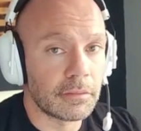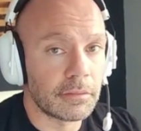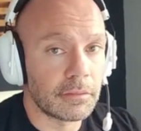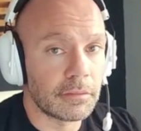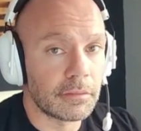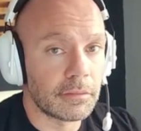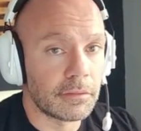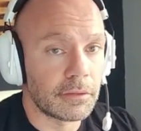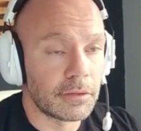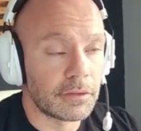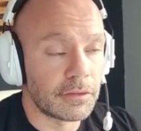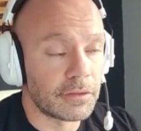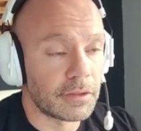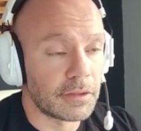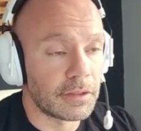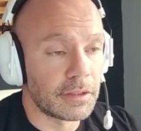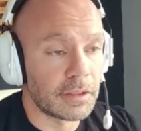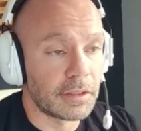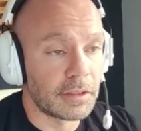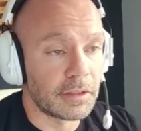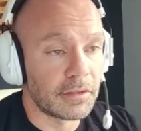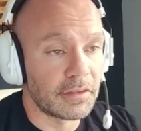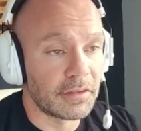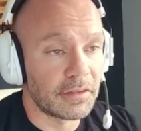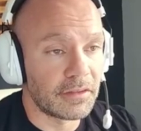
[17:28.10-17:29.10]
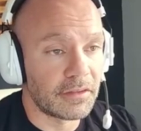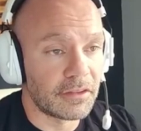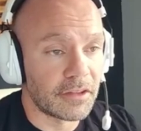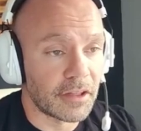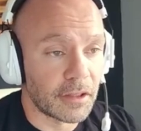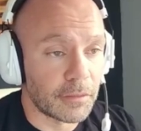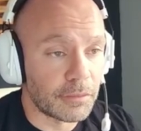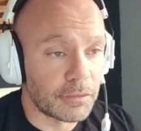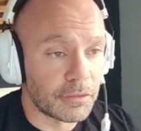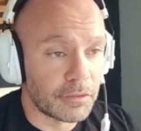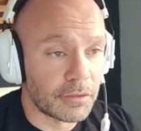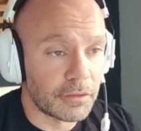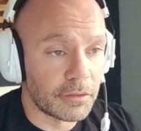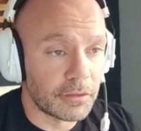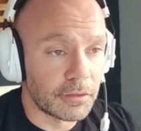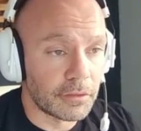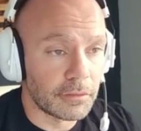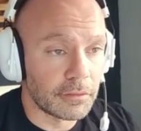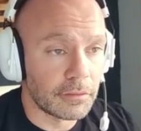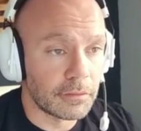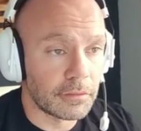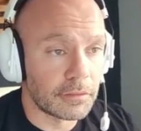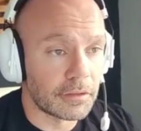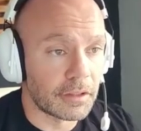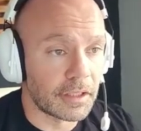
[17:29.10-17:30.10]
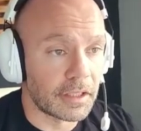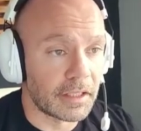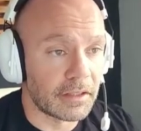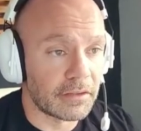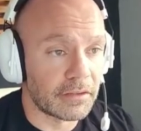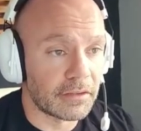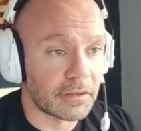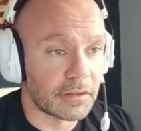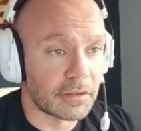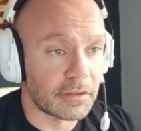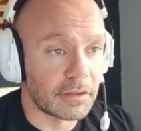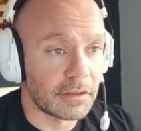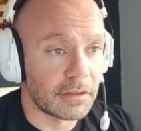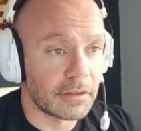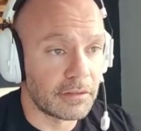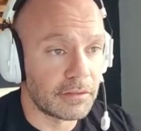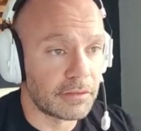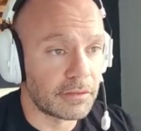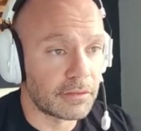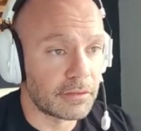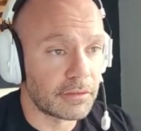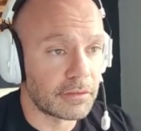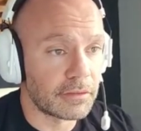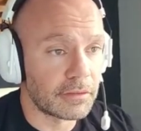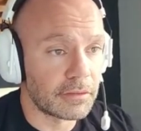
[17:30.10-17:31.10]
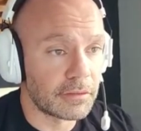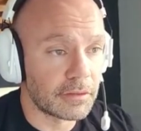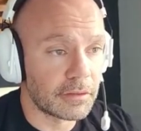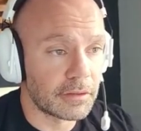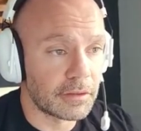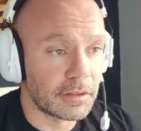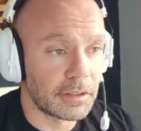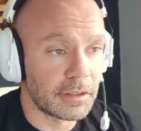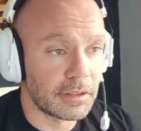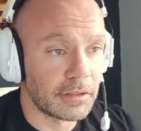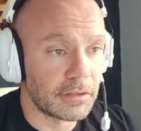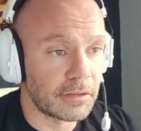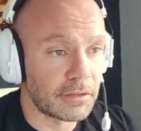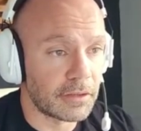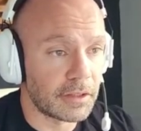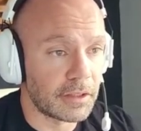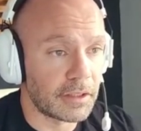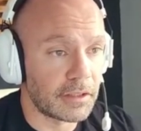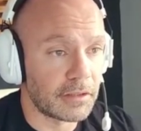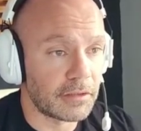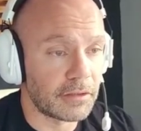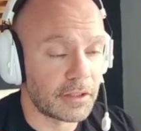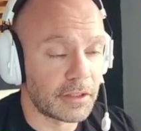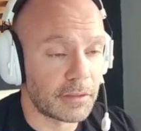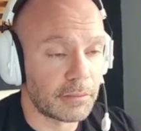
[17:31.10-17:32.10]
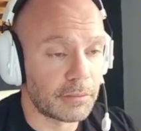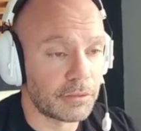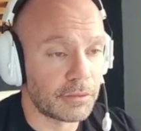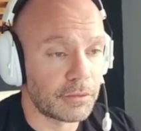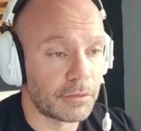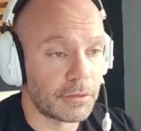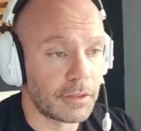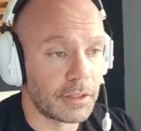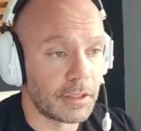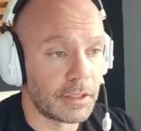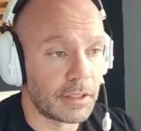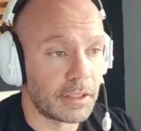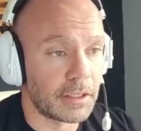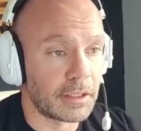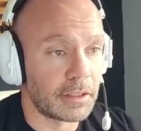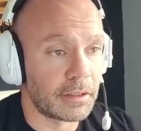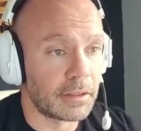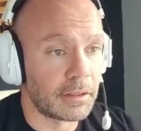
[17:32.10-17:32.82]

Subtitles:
Once again, does it substitute classic lifts? Clean snatch? Absolutely not.